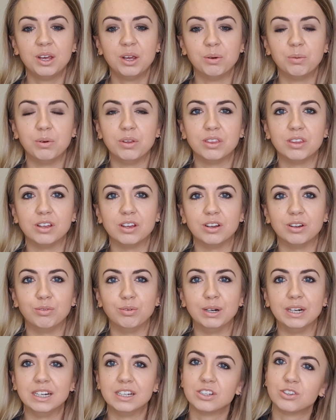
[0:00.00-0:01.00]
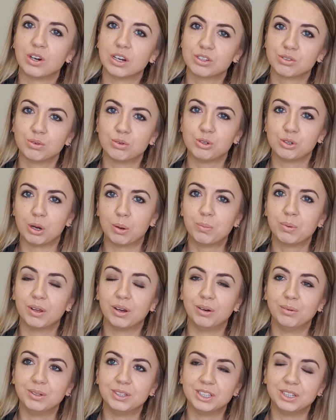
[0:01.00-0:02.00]
with the really stressful job that
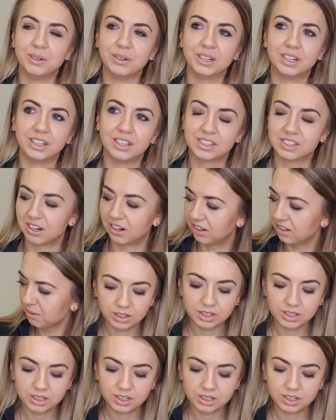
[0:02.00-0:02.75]
I was doing at the time.